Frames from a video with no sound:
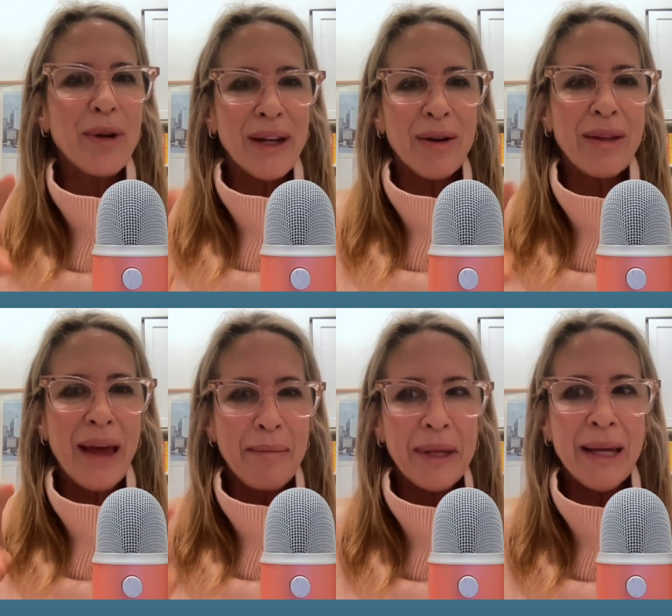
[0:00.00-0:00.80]
hearing
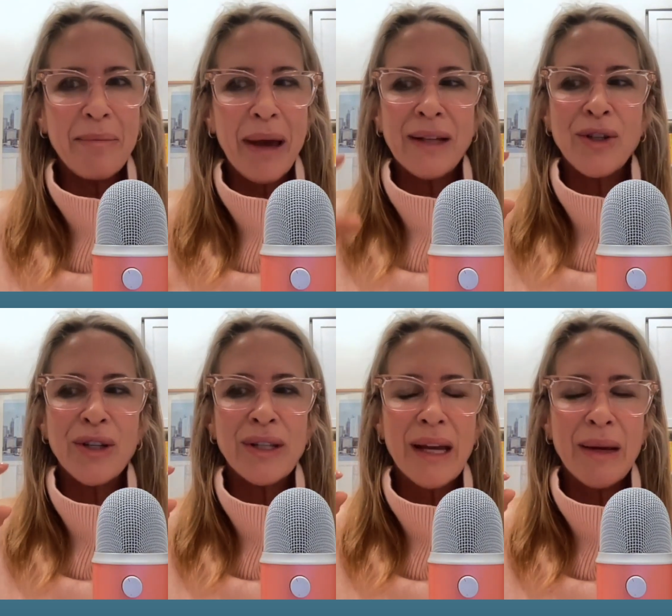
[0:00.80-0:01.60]
that beep and
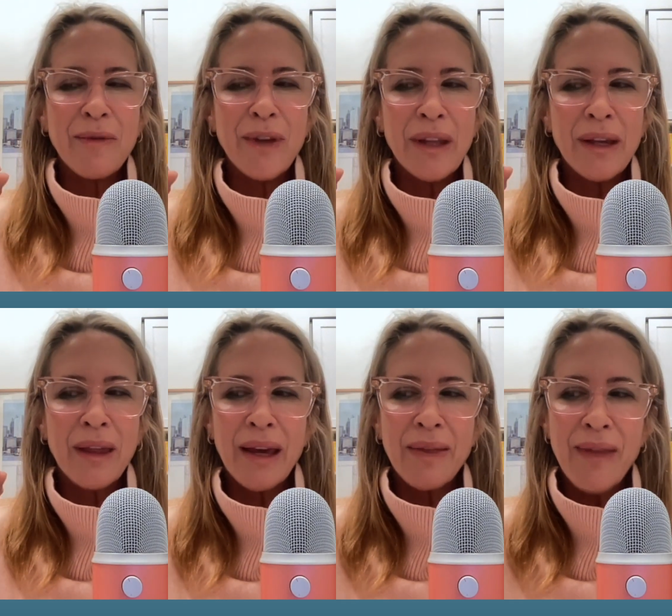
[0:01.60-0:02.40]
just like feeling
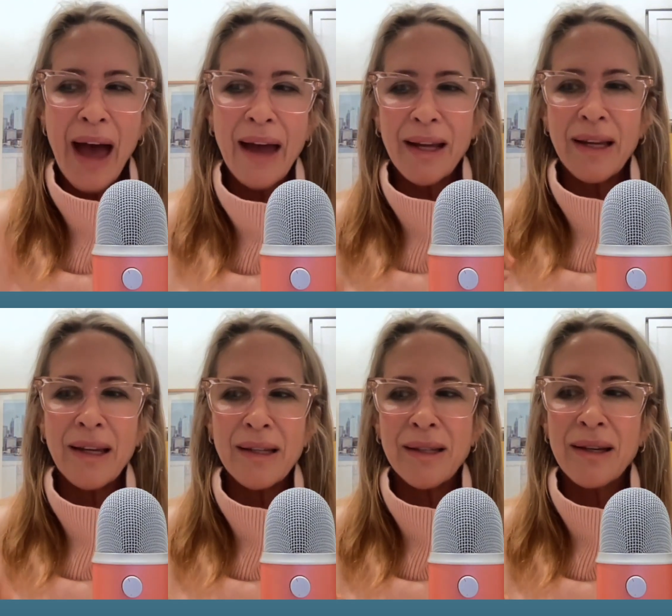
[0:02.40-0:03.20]
like that
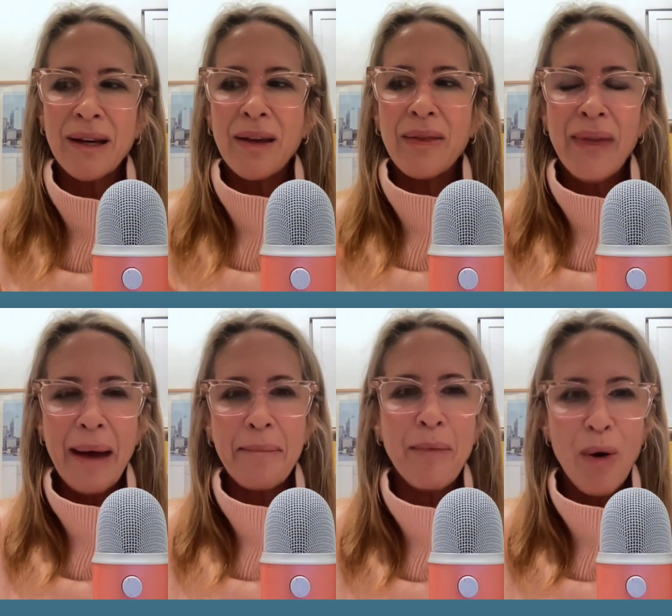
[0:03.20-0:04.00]
is
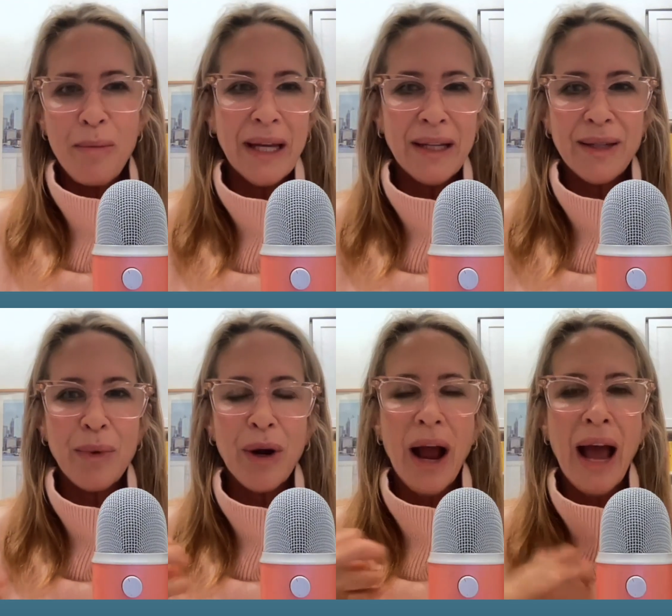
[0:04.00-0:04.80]
that moment
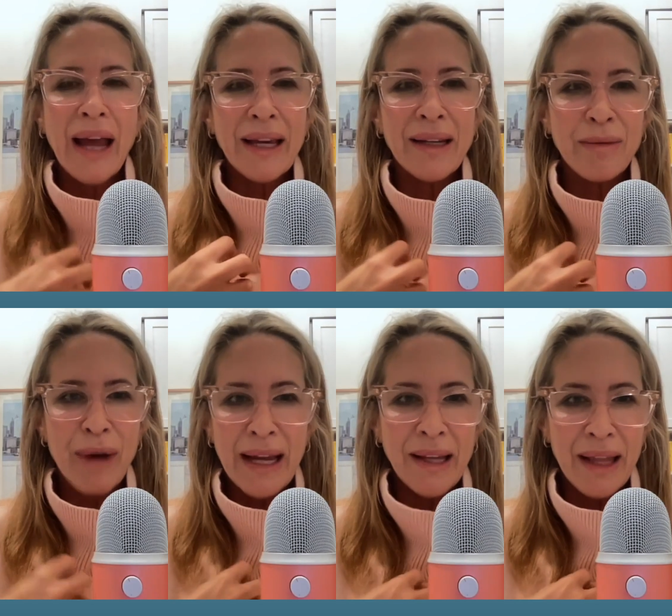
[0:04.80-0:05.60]
where I can
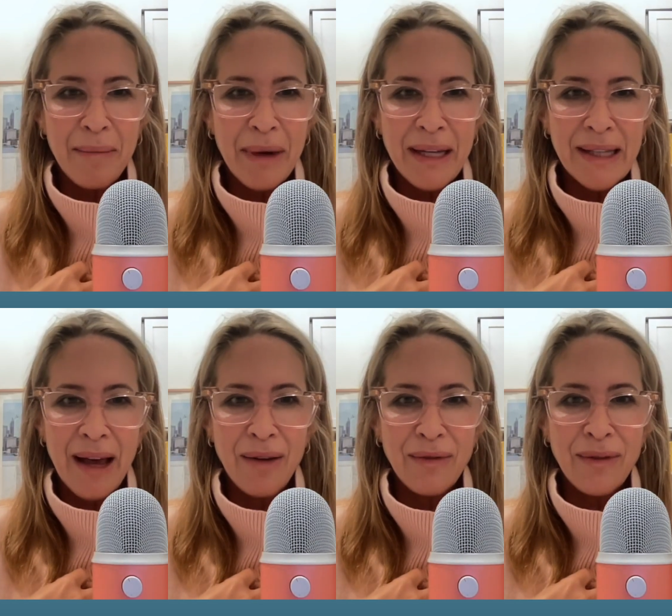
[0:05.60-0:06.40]
regulate
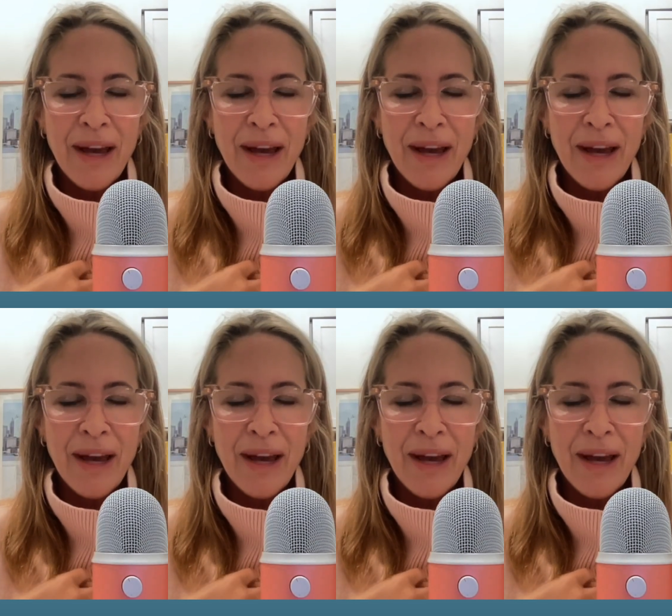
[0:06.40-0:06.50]
myself